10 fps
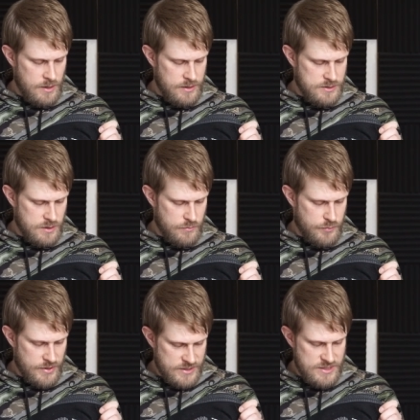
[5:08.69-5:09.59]
is uh,
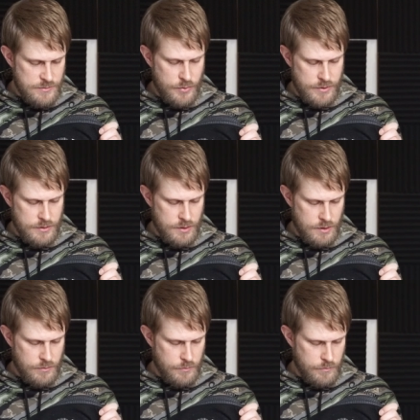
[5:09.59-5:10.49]
pretty deep within
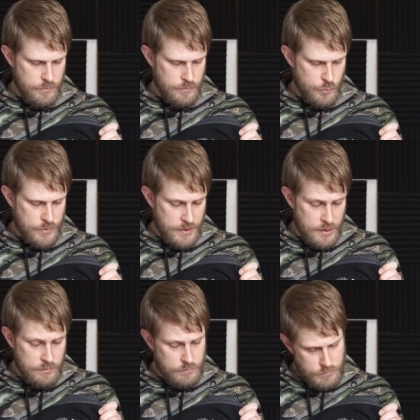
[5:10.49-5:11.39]
the
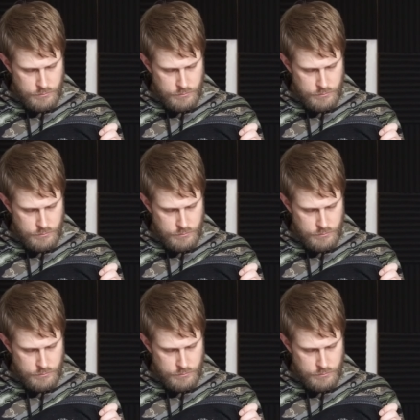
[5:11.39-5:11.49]
within